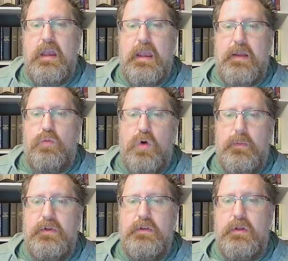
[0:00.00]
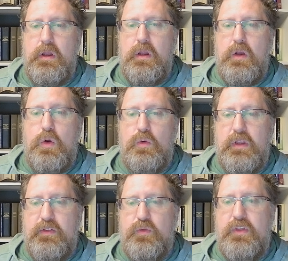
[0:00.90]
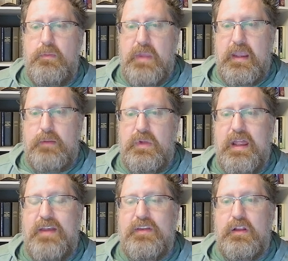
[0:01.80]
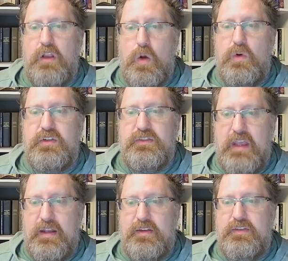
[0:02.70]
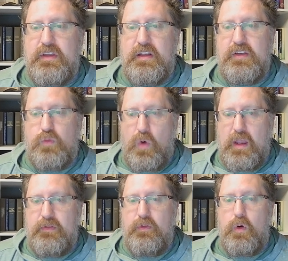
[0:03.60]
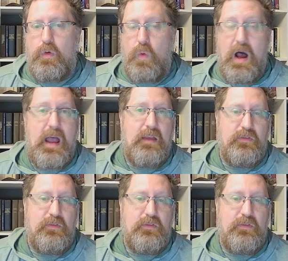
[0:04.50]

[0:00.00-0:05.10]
a woman who lives with a man but has a lower status than his wife or wives.